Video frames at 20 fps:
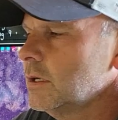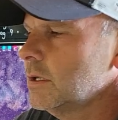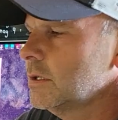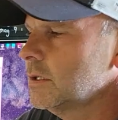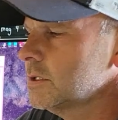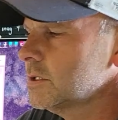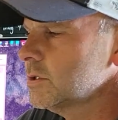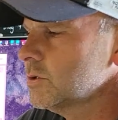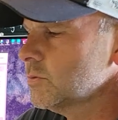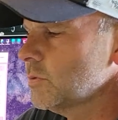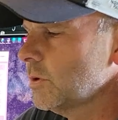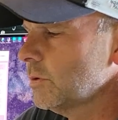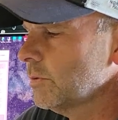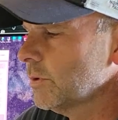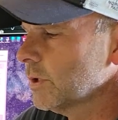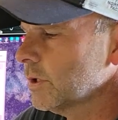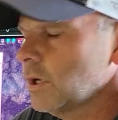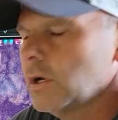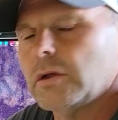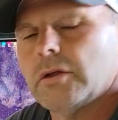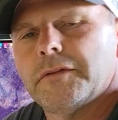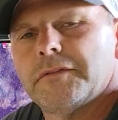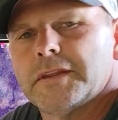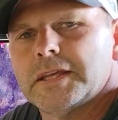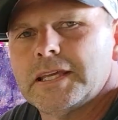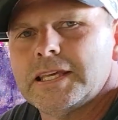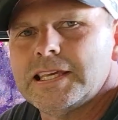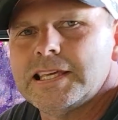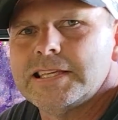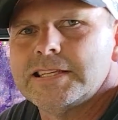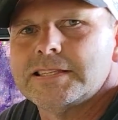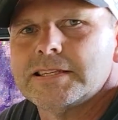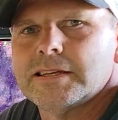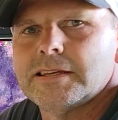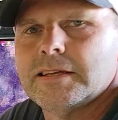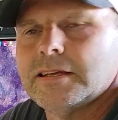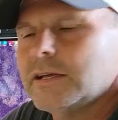This is what we're calling the EAT.